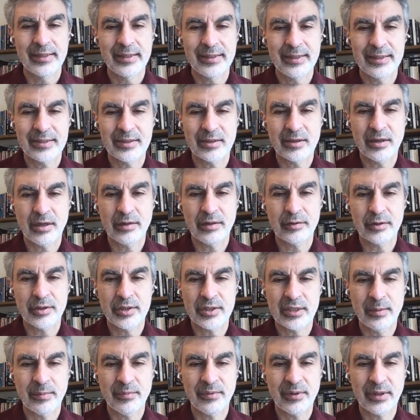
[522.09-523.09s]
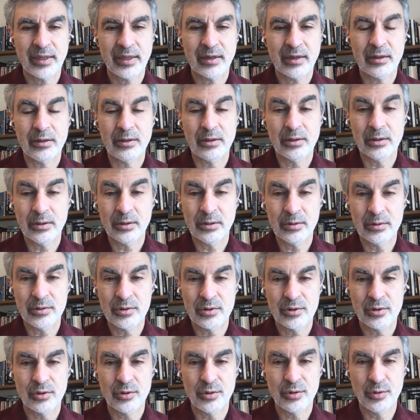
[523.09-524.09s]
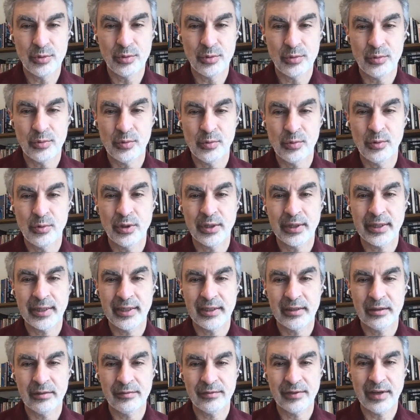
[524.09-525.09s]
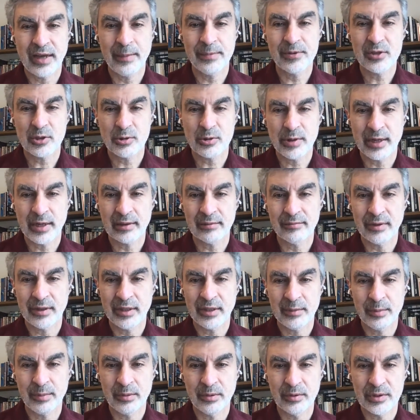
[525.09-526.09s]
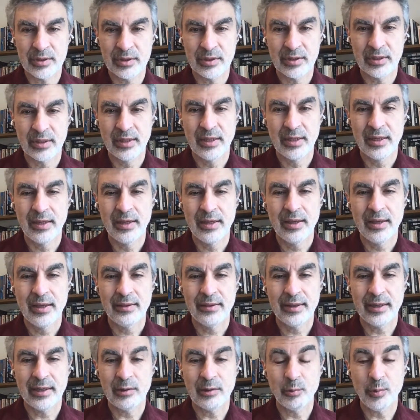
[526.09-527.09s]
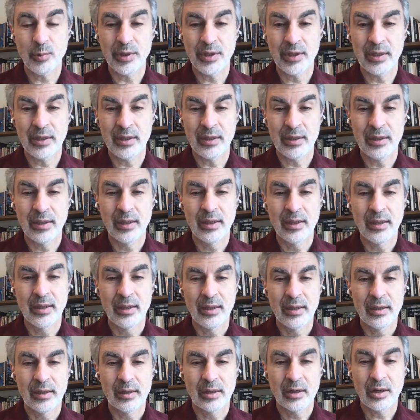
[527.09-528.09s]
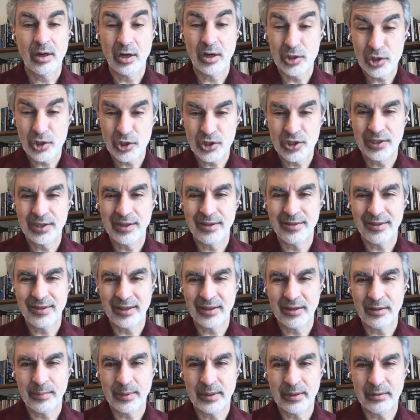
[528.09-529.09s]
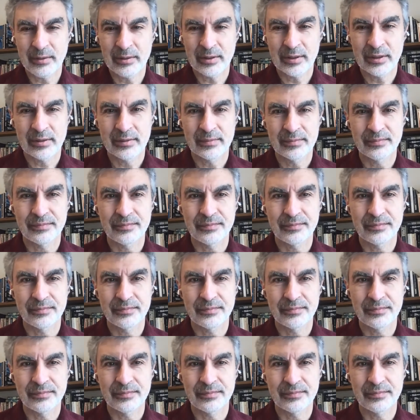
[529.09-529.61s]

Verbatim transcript: discover something close to the kind of abstract variables that we consciously think about.